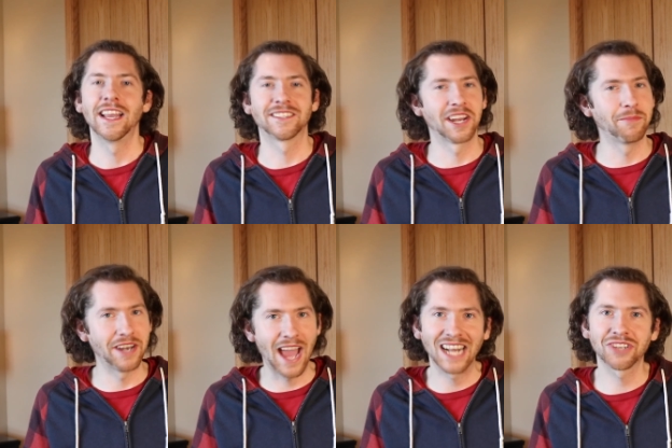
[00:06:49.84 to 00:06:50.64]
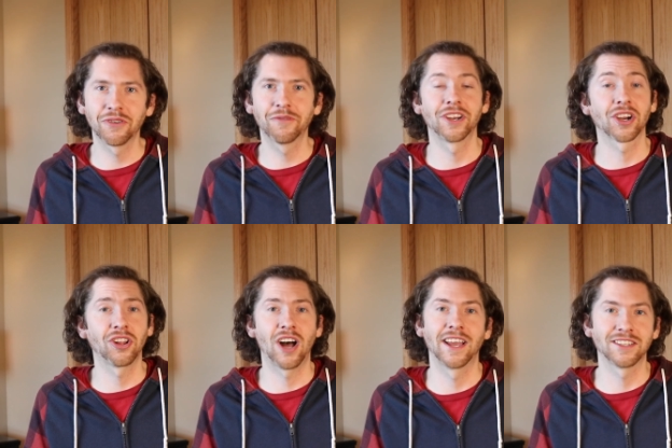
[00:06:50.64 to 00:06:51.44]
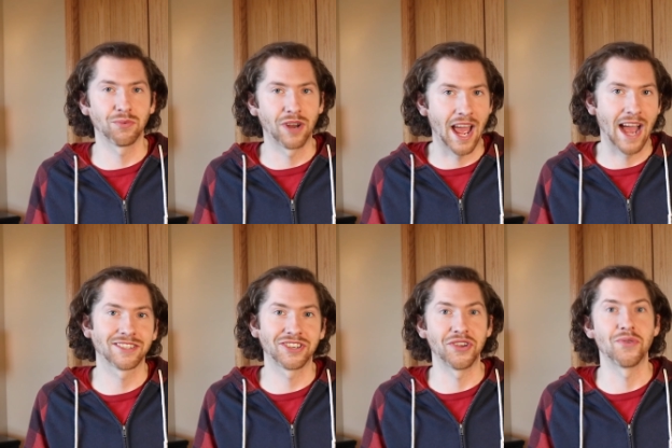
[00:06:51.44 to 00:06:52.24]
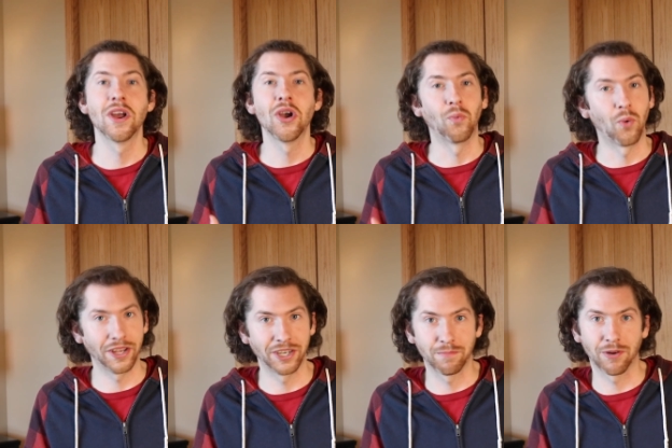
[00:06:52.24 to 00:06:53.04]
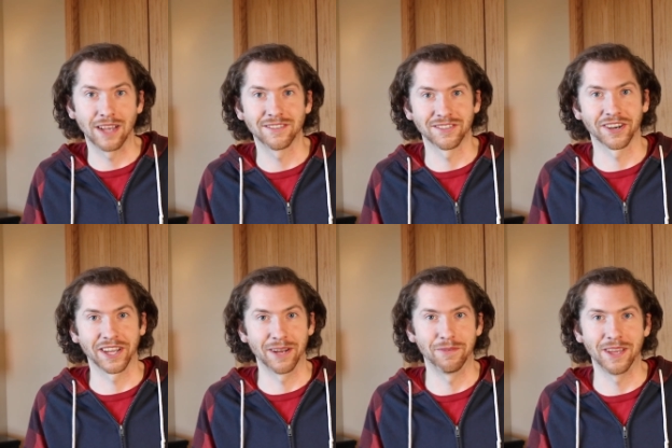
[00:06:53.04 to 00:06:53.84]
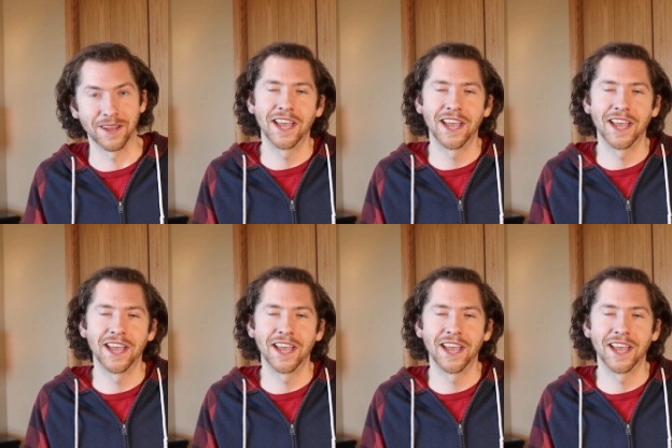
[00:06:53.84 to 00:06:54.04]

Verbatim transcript: It's gonna be natural for your client to wanna ask you, what your prices are gonna be.